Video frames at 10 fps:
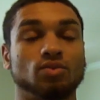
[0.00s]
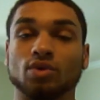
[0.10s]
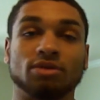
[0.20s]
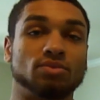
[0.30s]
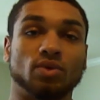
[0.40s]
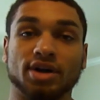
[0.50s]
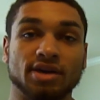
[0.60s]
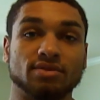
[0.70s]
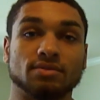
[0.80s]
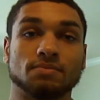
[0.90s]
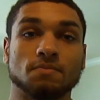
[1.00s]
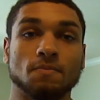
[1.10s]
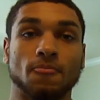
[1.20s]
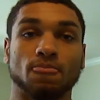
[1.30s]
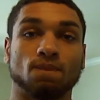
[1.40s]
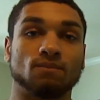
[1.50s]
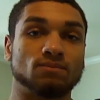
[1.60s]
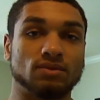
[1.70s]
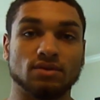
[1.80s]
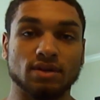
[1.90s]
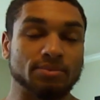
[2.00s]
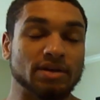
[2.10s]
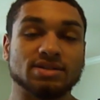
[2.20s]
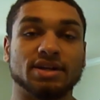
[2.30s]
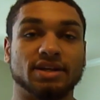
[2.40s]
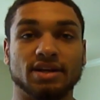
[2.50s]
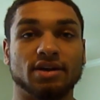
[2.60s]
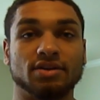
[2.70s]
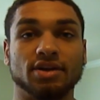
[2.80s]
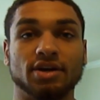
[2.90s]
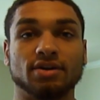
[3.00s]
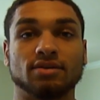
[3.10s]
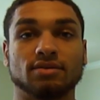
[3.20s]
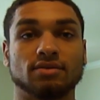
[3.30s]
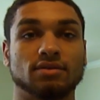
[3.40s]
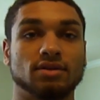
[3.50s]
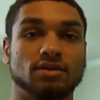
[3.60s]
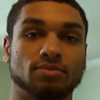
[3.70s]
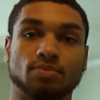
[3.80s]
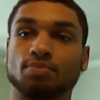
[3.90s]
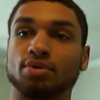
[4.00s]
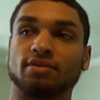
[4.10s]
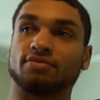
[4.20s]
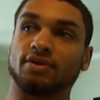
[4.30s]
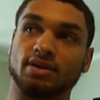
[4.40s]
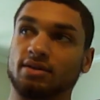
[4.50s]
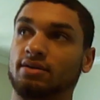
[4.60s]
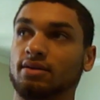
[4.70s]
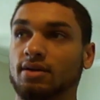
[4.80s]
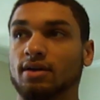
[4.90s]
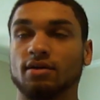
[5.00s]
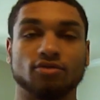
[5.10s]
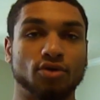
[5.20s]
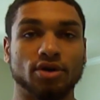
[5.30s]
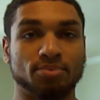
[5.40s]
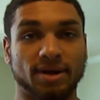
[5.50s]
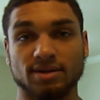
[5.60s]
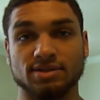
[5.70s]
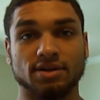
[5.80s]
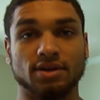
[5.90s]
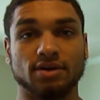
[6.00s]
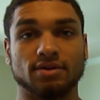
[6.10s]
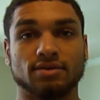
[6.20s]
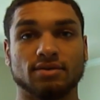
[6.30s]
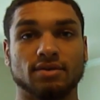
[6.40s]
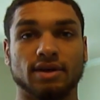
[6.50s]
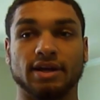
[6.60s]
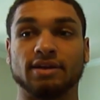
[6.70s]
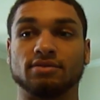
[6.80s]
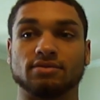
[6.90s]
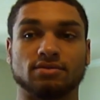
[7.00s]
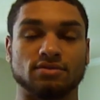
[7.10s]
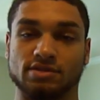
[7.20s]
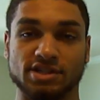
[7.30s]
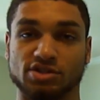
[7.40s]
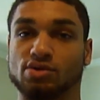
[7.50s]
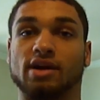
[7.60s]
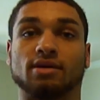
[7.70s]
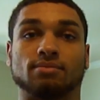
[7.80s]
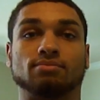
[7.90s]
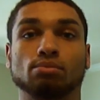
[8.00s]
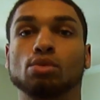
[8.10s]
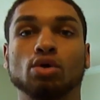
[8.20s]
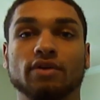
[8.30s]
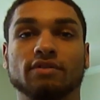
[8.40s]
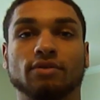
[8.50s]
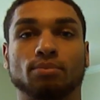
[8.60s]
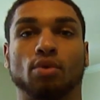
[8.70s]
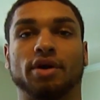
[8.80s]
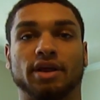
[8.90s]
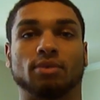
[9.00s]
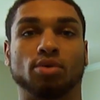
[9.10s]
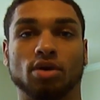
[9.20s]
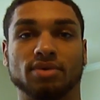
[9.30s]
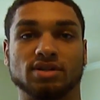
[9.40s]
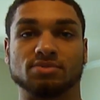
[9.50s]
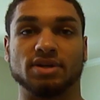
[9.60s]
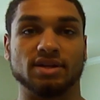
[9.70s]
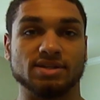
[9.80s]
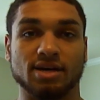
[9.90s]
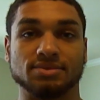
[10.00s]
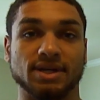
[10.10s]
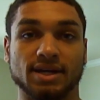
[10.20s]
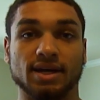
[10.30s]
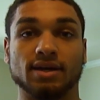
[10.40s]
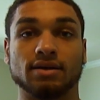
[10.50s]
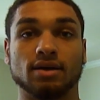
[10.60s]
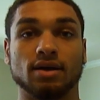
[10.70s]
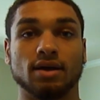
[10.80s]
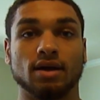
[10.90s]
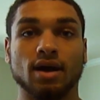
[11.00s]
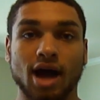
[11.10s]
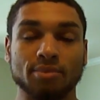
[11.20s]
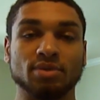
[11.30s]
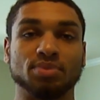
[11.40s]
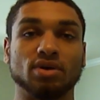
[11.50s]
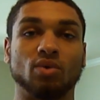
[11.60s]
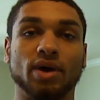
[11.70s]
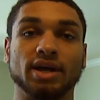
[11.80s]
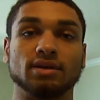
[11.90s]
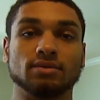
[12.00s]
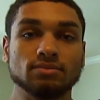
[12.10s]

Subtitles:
ripped, whatever, I'm not just gonna get under there, put freaking 400 pounds on there, and just try to move it from point A to point B as many times as I can. I'm gonna put a weight